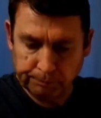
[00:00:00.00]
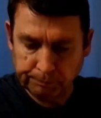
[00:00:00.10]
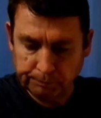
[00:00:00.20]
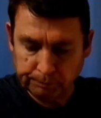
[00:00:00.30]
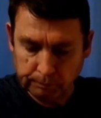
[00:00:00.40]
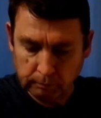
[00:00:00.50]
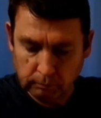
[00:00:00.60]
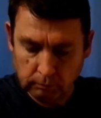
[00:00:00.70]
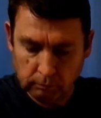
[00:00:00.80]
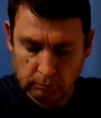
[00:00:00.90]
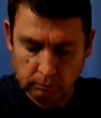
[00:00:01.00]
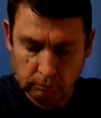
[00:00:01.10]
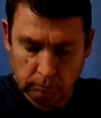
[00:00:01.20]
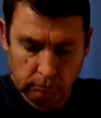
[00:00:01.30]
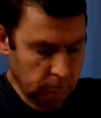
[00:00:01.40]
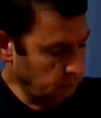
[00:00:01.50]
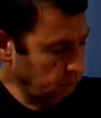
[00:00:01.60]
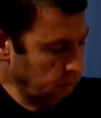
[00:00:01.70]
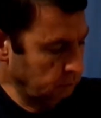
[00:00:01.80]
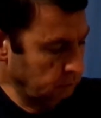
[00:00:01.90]

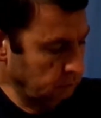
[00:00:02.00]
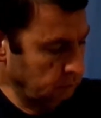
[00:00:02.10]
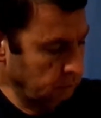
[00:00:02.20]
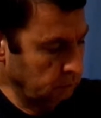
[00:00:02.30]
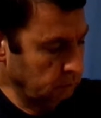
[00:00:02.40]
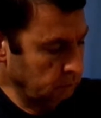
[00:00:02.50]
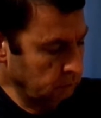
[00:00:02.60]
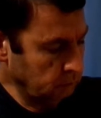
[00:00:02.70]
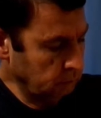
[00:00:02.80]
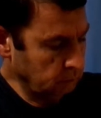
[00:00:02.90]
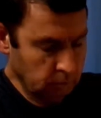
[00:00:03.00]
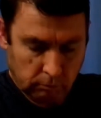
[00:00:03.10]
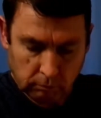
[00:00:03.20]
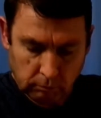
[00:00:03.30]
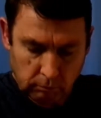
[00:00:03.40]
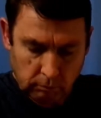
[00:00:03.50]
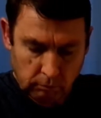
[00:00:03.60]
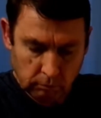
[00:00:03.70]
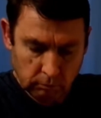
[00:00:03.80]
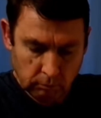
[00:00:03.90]

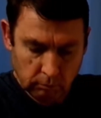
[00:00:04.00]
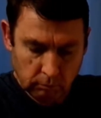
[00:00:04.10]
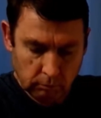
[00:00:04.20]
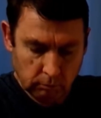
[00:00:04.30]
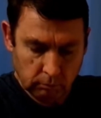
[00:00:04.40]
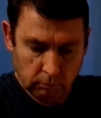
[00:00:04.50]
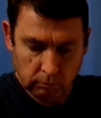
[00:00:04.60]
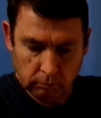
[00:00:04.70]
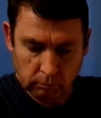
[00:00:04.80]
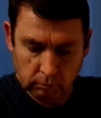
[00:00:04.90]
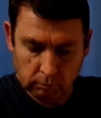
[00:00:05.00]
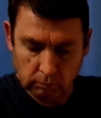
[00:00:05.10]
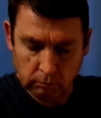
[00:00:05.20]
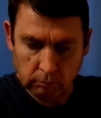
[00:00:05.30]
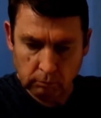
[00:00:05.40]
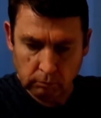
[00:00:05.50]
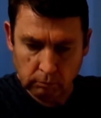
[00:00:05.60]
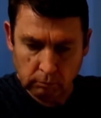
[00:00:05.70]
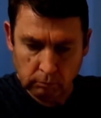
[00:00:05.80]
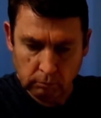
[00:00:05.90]

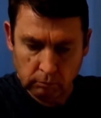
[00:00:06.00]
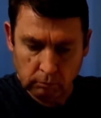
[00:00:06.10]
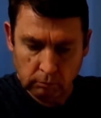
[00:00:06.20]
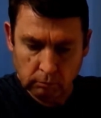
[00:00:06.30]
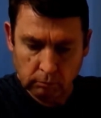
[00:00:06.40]
(silence)